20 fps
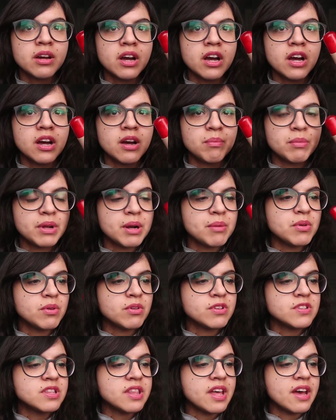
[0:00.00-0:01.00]
But I'm
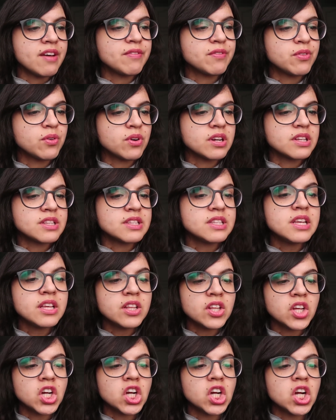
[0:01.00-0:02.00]
using that for
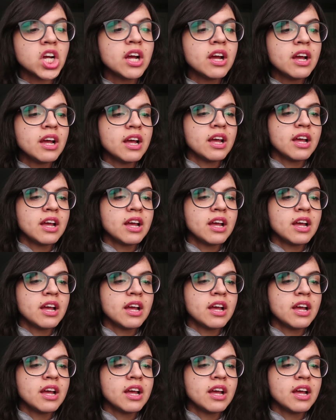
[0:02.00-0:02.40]
concealer,